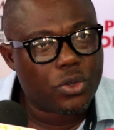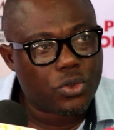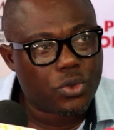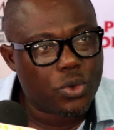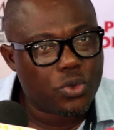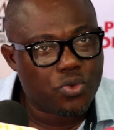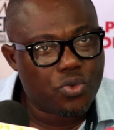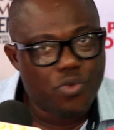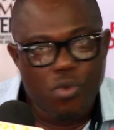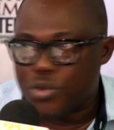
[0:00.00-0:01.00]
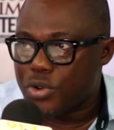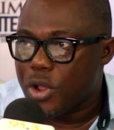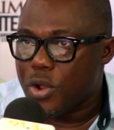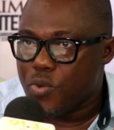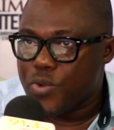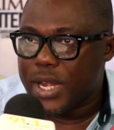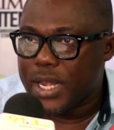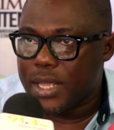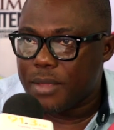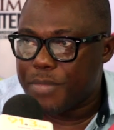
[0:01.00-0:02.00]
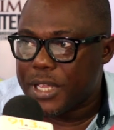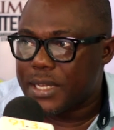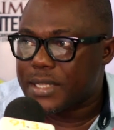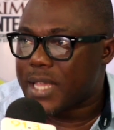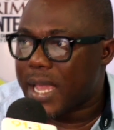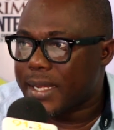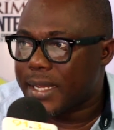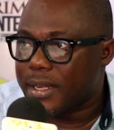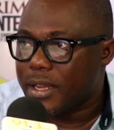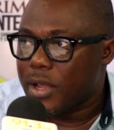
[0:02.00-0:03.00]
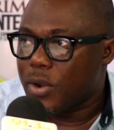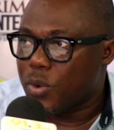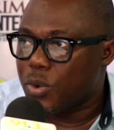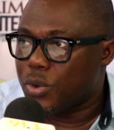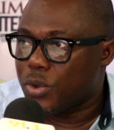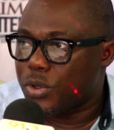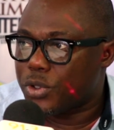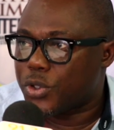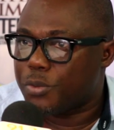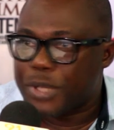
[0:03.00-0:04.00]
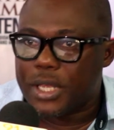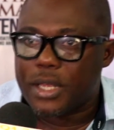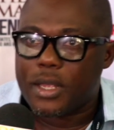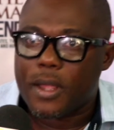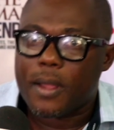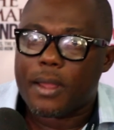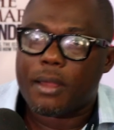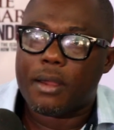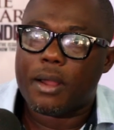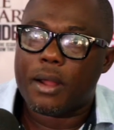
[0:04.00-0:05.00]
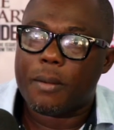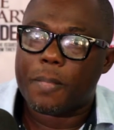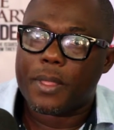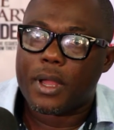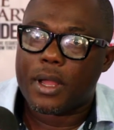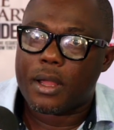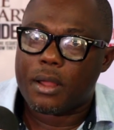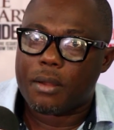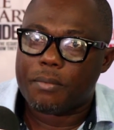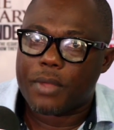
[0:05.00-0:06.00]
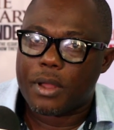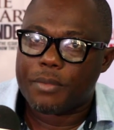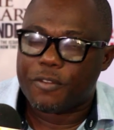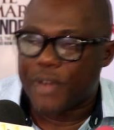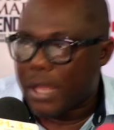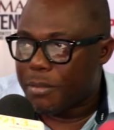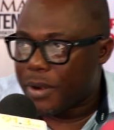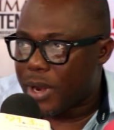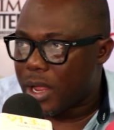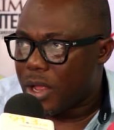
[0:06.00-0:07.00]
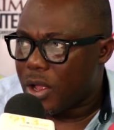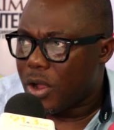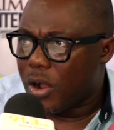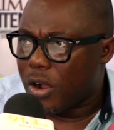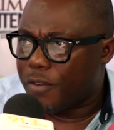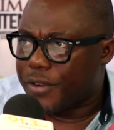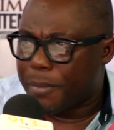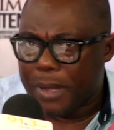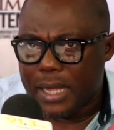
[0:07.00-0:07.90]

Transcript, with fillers: talk to those who would really be deciding who should be um, um, um, the flag bearer of the